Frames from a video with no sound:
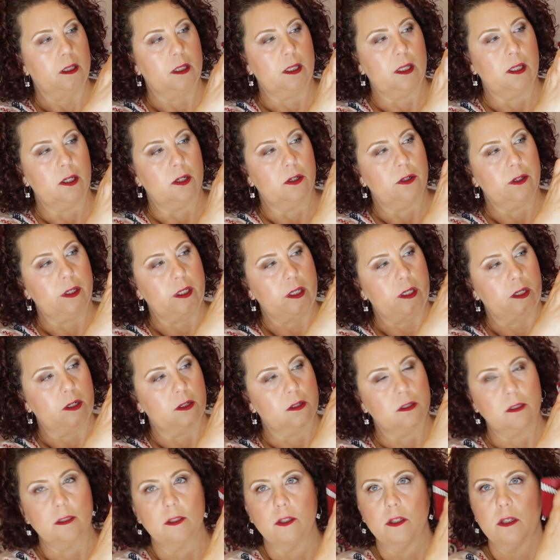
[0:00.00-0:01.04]
here,
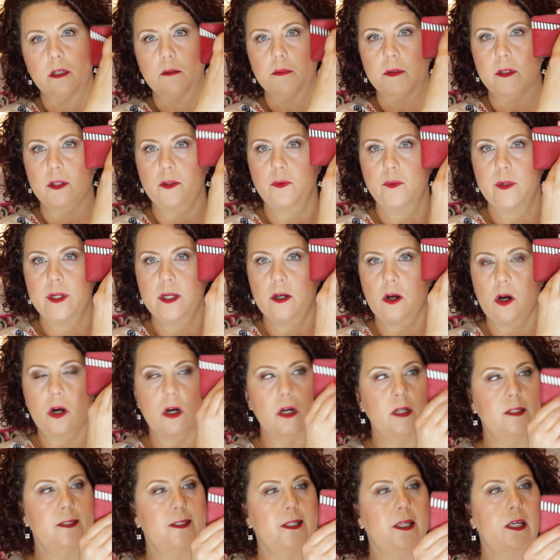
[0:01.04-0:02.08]
here. So you can put three
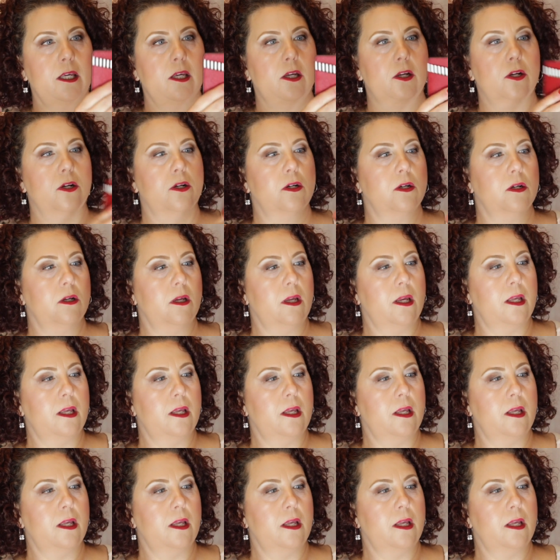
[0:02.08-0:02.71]
cards here,